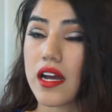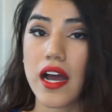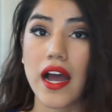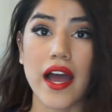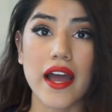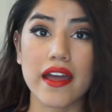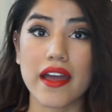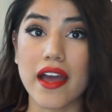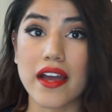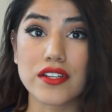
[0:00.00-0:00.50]

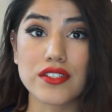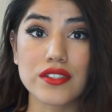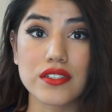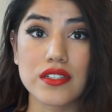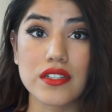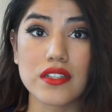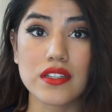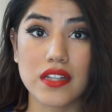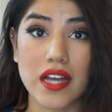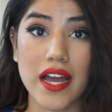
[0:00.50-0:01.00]
I
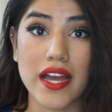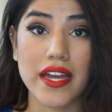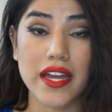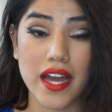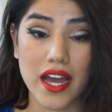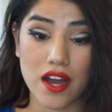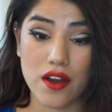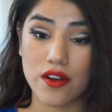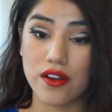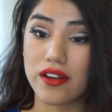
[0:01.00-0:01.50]
actually like
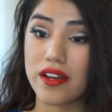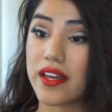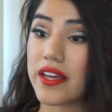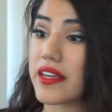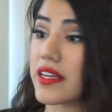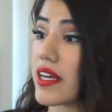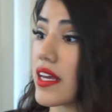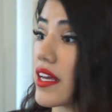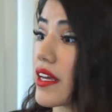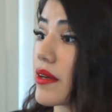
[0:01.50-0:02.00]
how
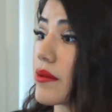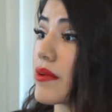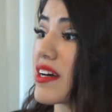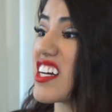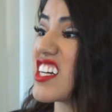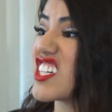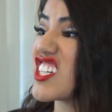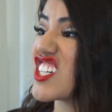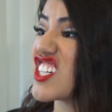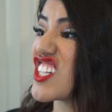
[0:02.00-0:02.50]
it
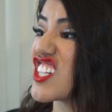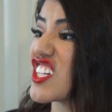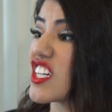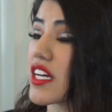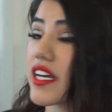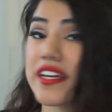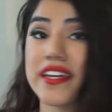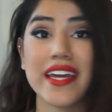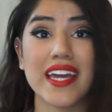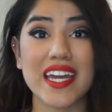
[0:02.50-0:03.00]

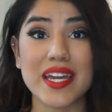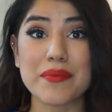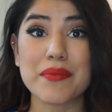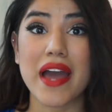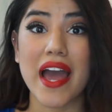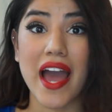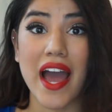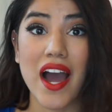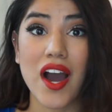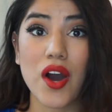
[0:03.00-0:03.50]
came
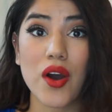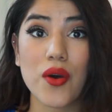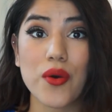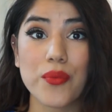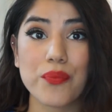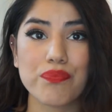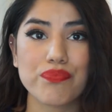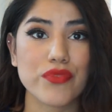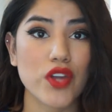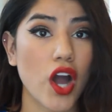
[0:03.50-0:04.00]

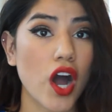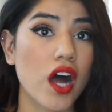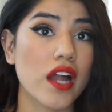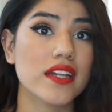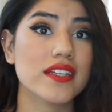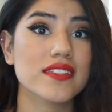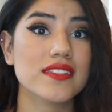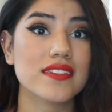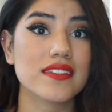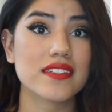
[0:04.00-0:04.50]
out,
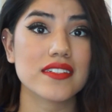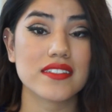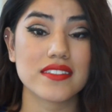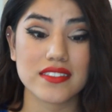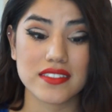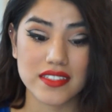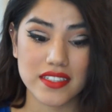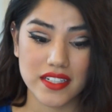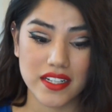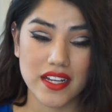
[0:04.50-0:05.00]
honestly.
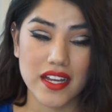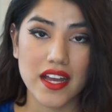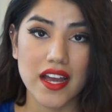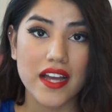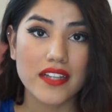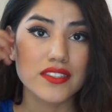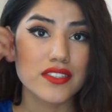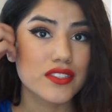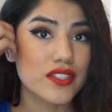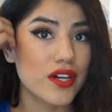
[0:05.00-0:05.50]

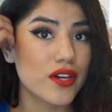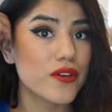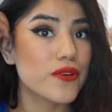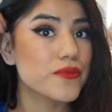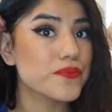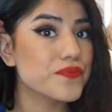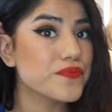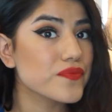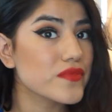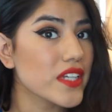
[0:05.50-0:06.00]

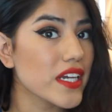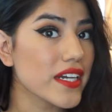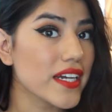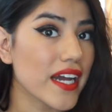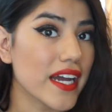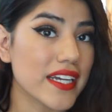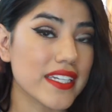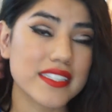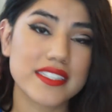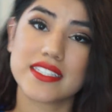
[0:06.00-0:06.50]
So yeah,
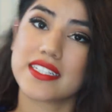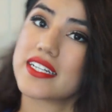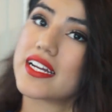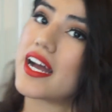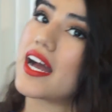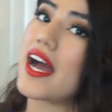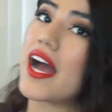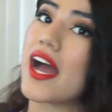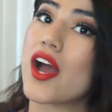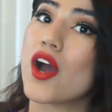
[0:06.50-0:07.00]
guys,
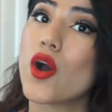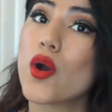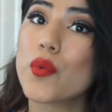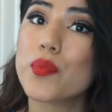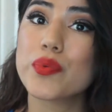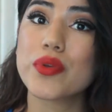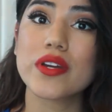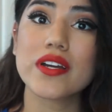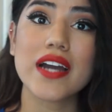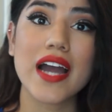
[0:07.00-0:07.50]
I
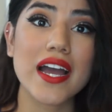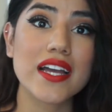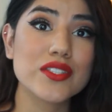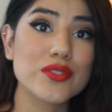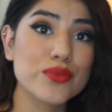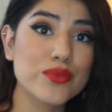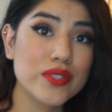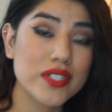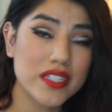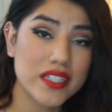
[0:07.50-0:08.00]
hope you
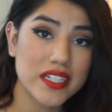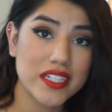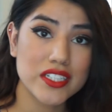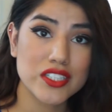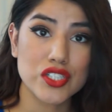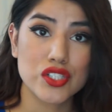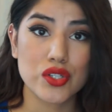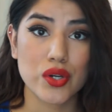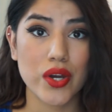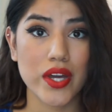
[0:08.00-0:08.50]
guys really
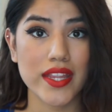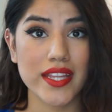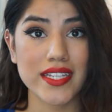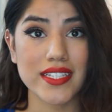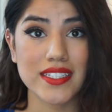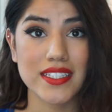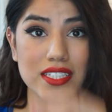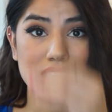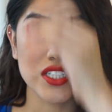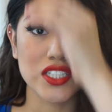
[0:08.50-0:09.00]
enjoy
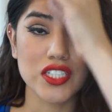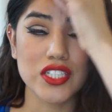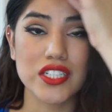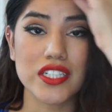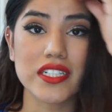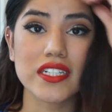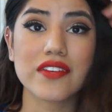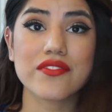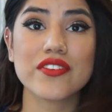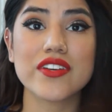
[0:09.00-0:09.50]
this
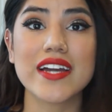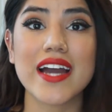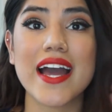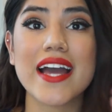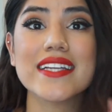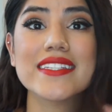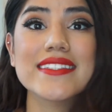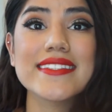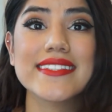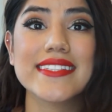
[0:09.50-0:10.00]
look. If you
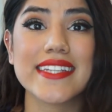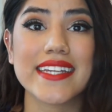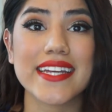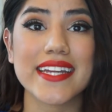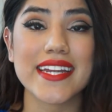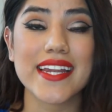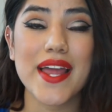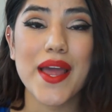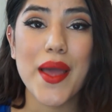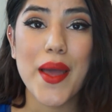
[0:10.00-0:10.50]
guys
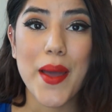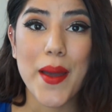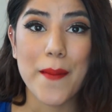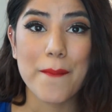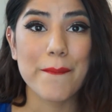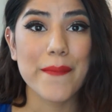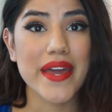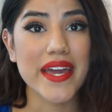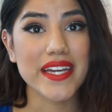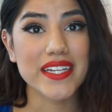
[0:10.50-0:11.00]
did,
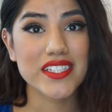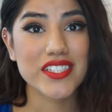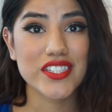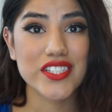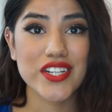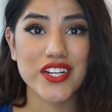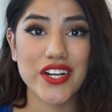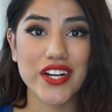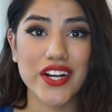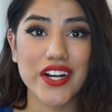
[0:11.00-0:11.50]
make
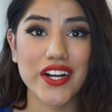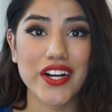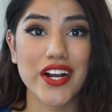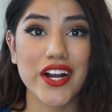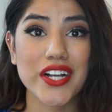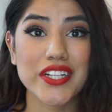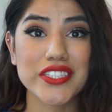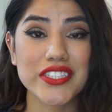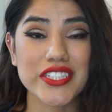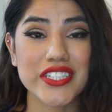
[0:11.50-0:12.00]

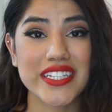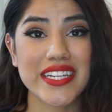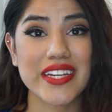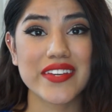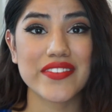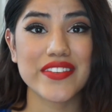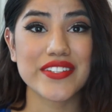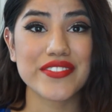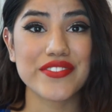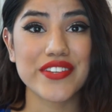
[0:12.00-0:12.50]
sure to
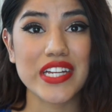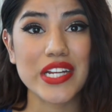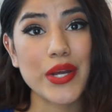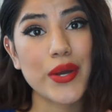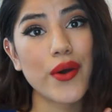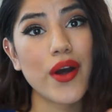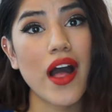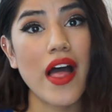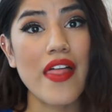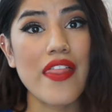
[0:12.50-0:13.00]
give this
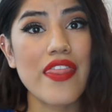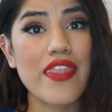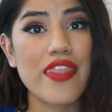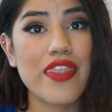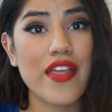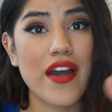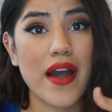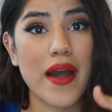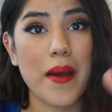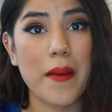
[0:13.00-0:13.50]
video a
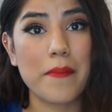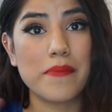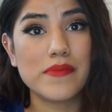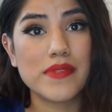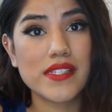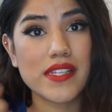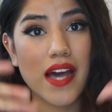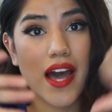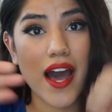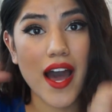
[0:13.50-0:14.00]

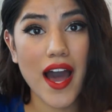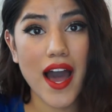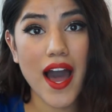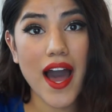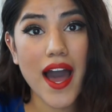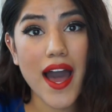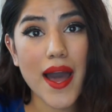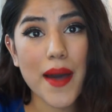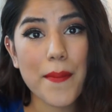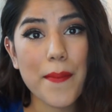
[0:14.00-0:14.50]
thumbs
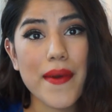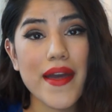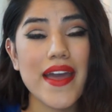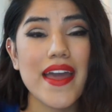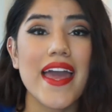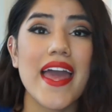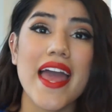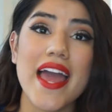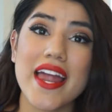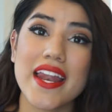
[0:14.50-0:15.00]
up.
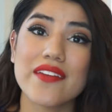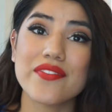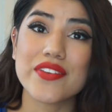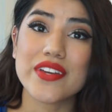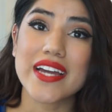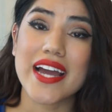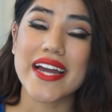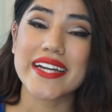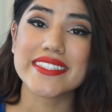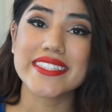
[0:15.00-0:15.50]
And if
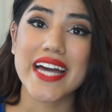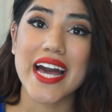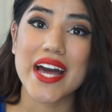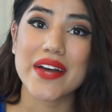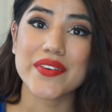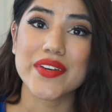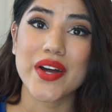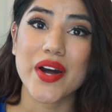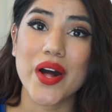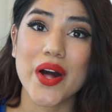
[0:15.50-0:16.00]
you guys
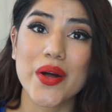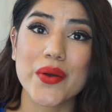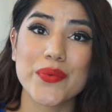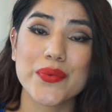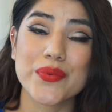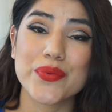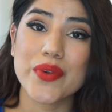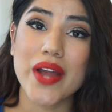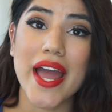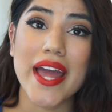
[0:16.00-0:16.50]
haven't
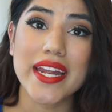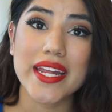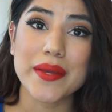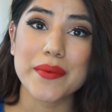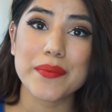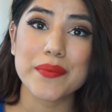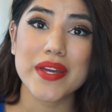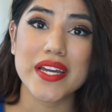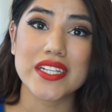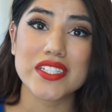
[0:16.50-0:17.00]

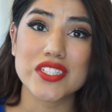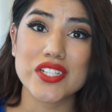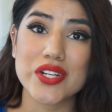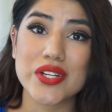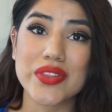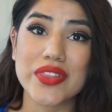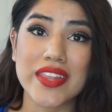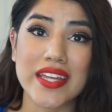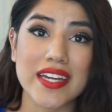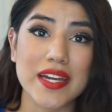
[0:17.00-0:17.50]
already, make sure
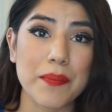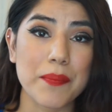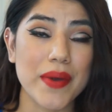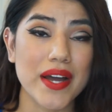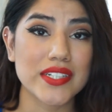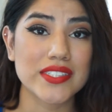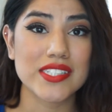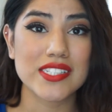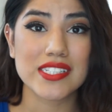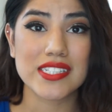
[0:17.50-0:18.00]
to think
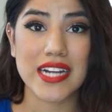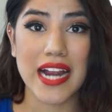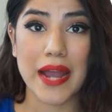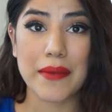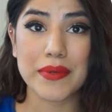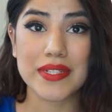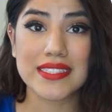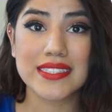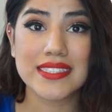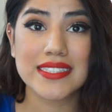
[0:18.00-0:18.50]
about
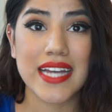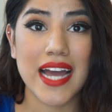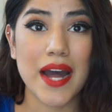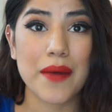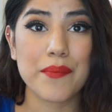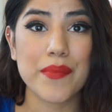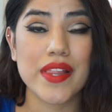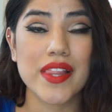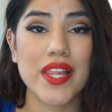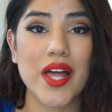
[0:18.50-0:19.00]
subscribing
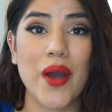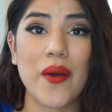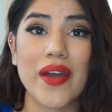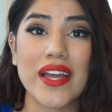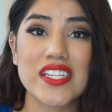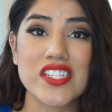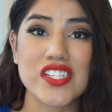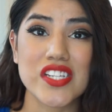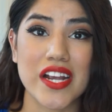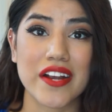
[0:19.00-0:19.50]
down below
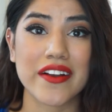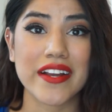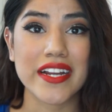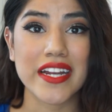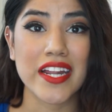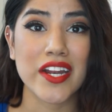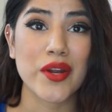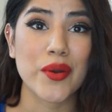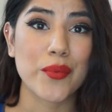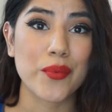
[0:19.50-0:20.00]
and
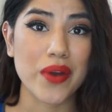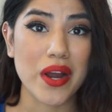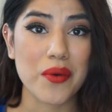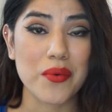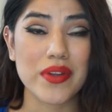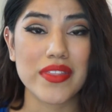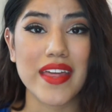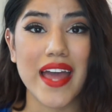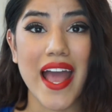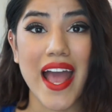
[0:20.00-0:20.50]
sharing it
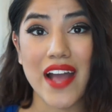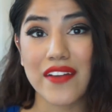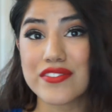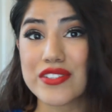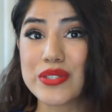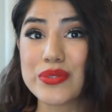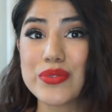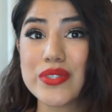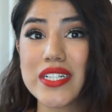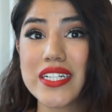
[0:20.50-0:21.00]
around with
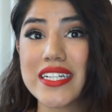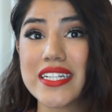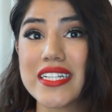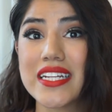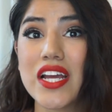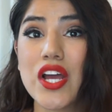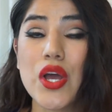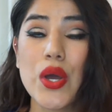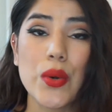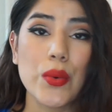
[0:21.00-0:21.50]
everyone,
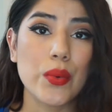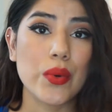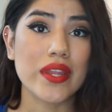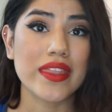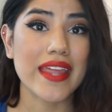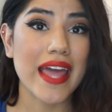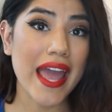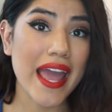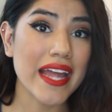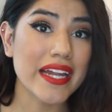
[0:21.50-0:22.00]

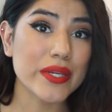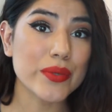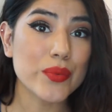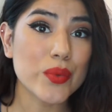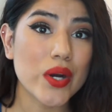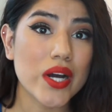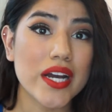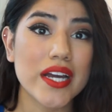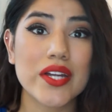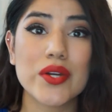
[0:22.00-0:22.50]
with
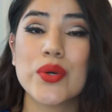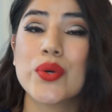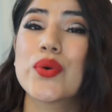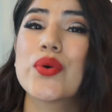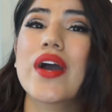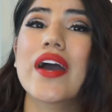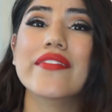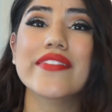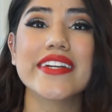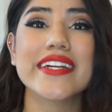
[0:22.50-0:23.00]
anyone,
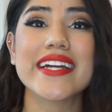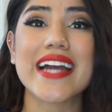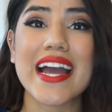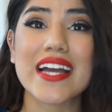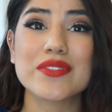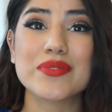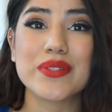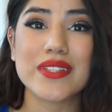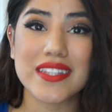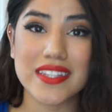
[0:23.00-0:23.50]
whoever you
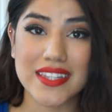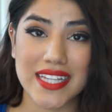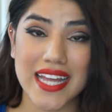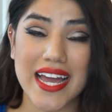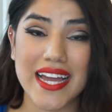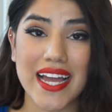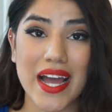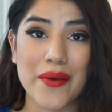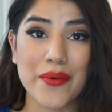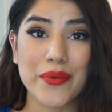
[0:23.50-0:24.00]
guys would
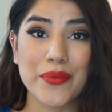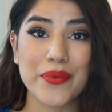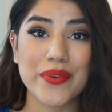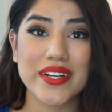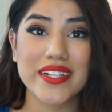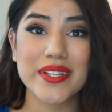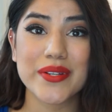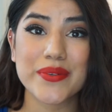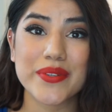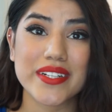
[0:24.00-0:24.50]
like. I would
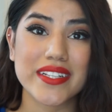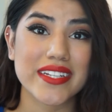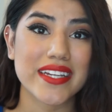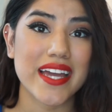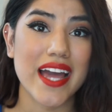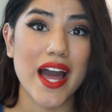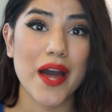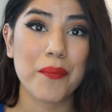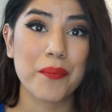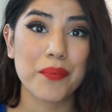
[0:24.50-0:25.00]

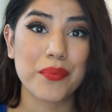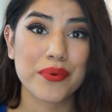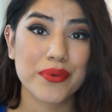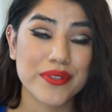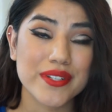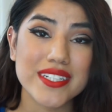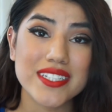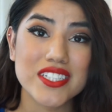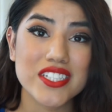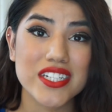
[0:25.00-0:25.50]
really
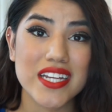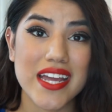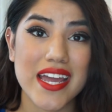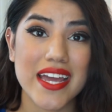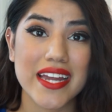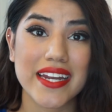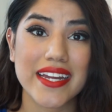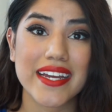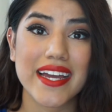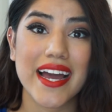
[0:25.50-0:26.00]

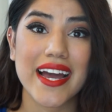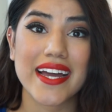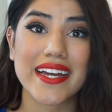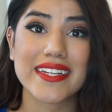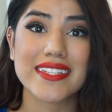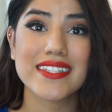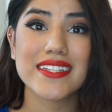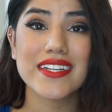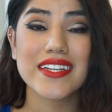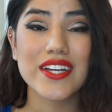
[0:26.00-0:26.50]
appreciate it,
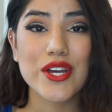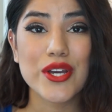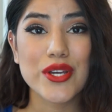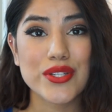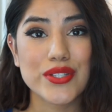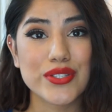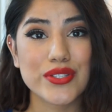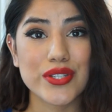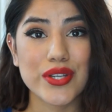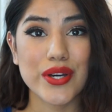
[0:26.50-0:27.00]
guys.
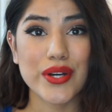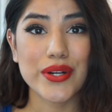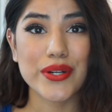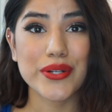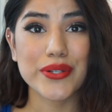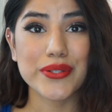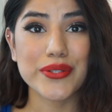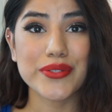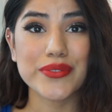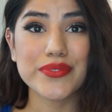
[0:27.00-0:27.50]

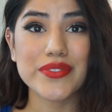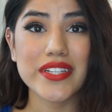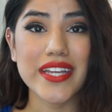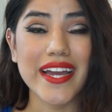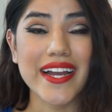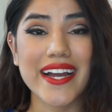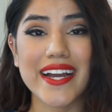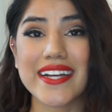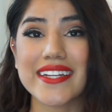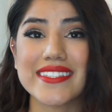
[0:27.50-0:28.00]
So
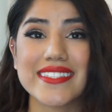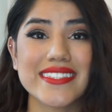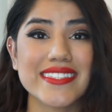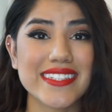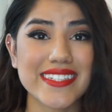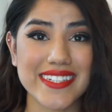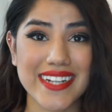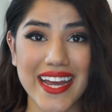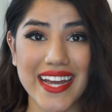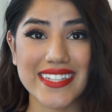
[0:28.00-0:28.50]
yeah, guys,
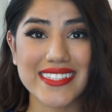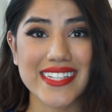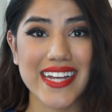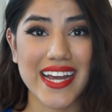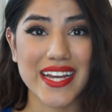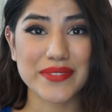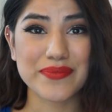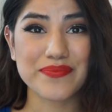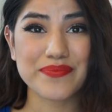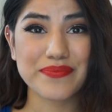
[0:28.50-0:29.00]
until next
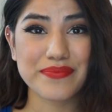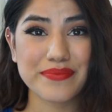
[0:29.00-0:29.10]
time.